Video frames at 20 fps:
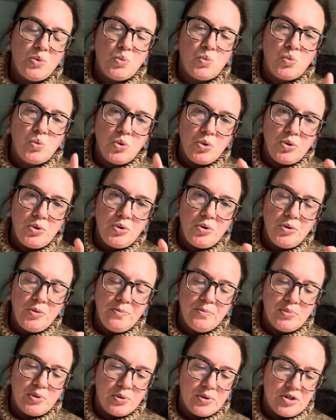wool
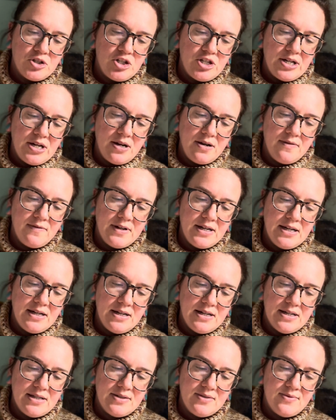portion of it
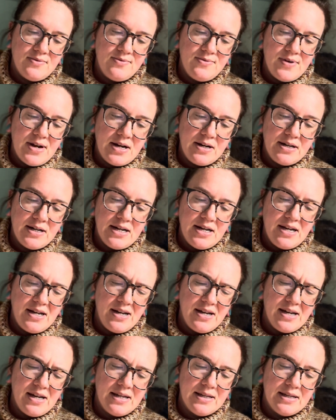is very,